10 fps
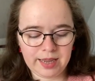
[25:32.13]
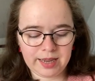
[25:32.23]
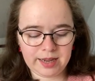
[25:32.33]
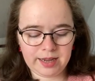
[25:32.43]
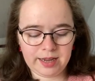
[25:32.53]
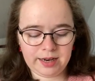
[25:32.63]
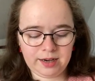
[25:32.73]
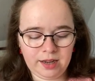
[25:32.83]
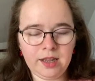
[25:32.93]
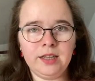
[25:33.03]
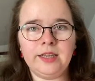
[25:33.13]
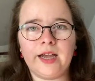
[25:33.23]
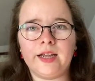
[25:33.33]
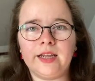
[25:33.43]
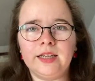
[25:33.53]
And
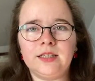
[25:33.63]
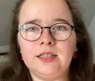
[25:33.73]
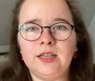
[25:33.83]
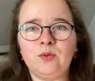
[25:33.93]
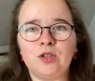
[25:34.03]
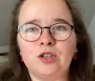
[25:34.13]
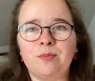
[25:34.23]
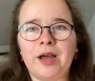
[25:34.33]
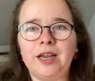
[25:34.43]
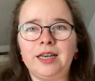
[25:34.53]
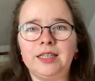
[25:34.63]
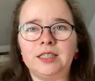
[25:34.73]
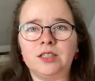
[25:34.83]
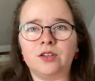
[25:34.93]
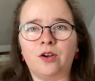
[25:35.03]
yeah, it was on my
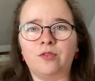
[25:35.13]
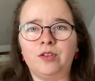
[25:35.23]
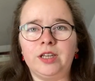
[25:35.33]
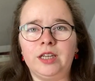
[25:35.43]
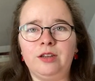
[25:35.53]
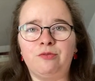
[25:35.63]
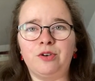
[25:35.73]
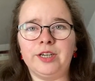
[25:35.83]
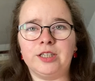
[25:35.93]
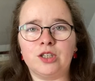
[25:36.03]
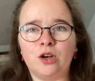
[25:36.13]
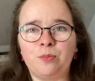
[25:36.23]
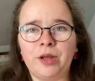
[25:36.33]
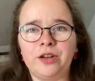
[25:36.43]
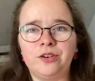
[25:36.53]
list of the free
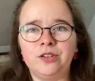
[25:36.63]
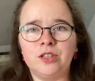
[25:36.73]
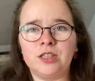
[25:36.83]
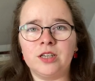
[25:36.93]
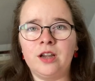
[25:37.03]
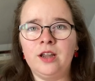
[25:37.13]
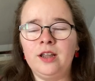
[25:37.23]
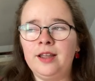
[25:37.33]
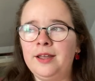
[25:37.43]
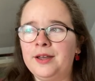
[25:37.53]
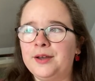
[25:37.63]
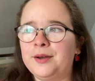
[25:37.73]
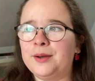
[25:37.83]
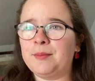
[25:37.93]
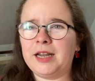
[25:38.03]
sock patterns
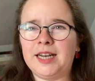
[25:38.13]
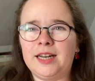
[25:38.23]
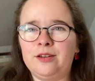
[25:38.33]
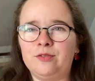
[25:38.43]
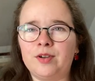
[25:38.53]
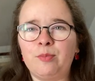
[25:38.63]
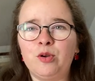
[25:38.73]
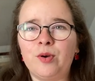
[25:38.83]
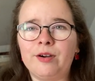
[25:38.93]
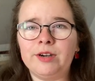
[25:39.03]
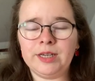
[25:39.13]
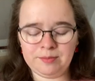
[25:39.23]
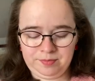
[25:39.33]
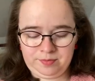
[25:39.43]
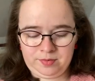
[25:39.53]
I did in February.
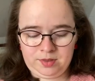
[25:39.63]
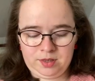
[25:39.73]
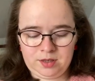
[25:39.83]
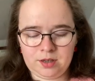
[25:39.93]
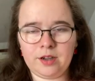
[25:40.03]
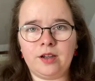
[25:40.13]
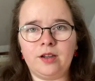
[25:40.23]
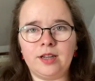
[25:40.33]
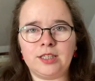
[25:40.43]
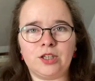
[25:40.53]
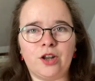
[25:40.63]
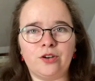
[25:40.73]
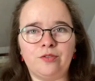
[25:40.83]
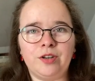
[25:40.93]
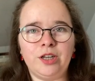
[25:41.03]
It's
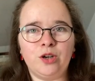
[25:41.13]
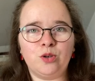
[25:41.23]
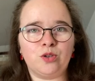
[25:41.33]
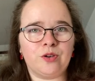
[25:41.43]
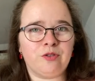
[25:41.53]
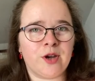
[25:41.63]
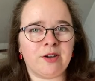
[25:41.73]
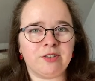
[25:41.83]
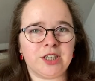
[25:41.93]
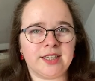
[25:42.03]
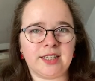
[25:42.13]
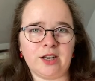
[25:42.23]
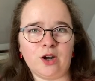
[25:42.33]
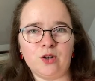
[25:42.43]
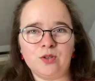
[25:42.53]
another video, so if you haven't checked
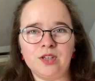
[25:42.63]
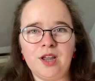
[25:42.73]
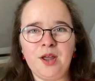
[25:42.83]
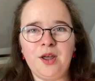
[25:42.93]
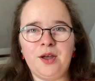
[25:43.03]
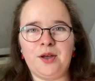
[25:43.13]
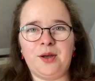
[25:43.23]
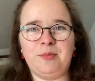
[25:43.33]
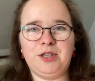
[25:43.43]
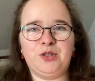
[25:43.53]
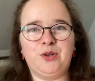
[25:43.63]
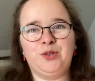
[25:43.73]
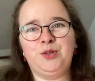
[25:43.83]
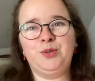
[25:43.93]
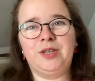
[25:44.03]
that out, be sure
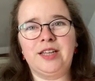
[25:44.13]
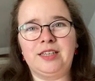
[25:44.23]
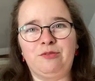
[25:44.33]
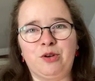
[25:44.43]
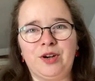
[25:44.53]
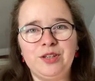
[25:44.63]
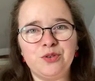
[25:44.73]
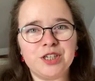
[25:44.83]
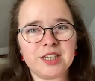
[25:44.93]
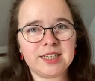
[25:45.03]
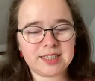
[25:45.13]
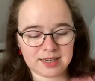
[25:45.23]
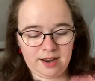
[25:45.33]
to do that if you're interested.